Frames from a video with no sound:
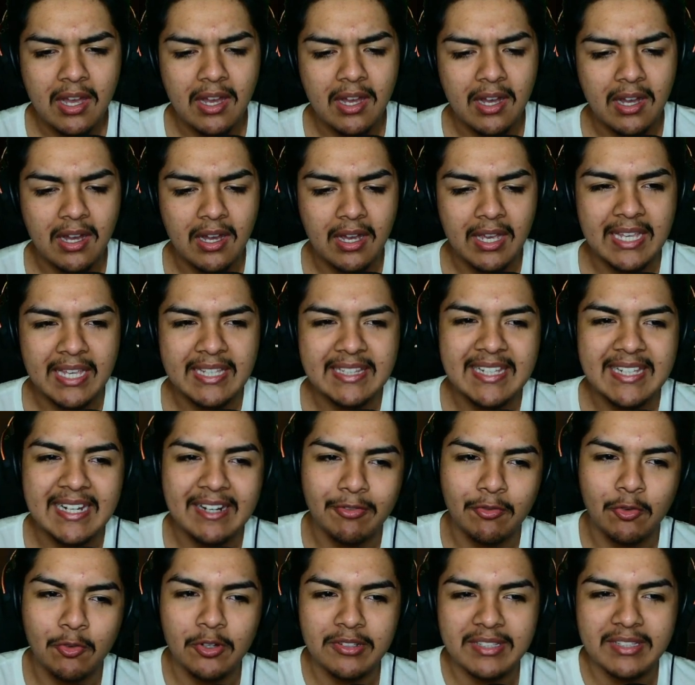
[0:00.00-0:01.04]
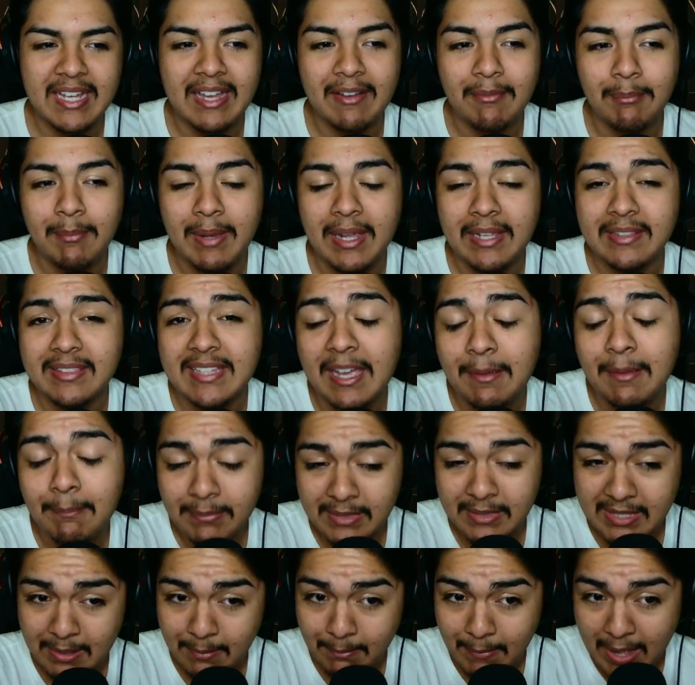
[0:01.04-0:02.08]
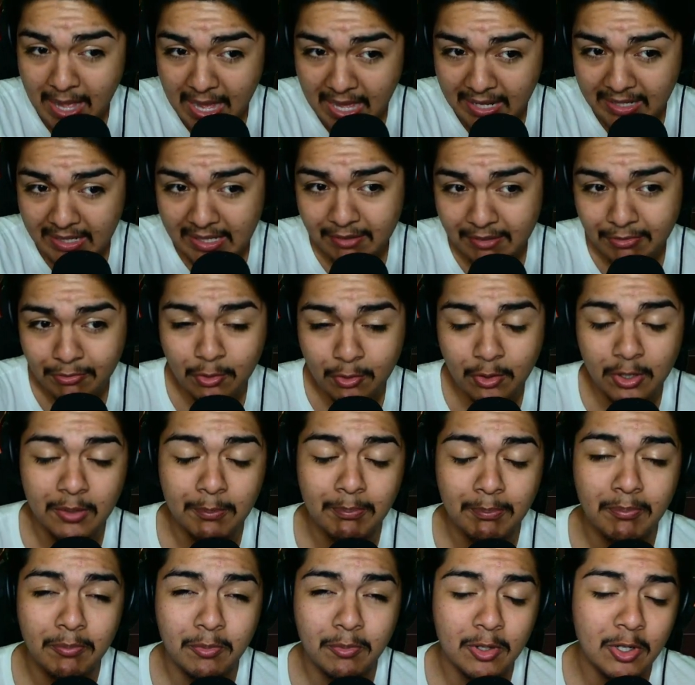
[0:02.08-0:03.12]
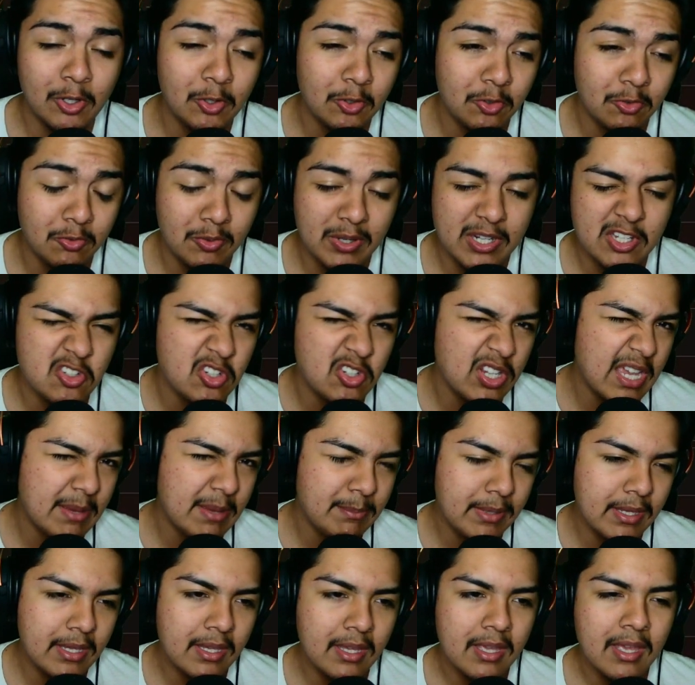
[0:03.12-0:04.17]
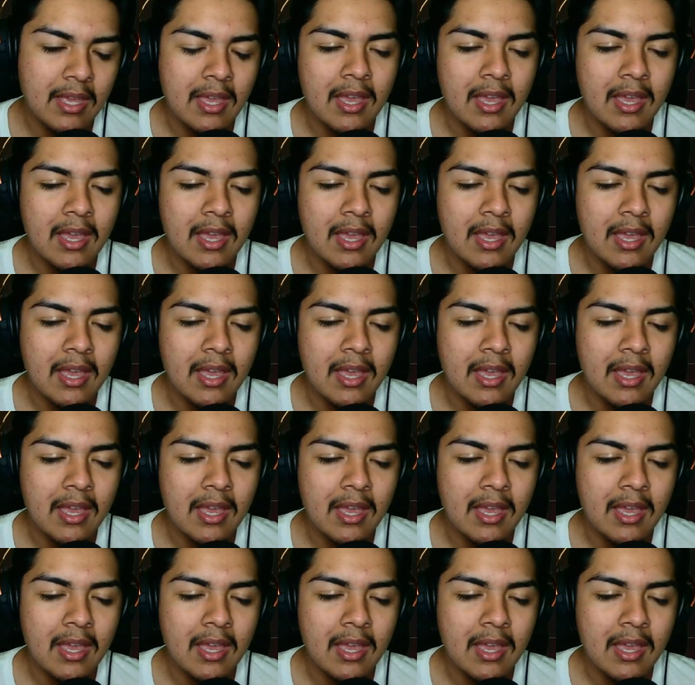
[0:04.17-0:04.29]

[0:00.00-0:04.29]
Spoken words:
And then of course I have my Damari for close range. You get me?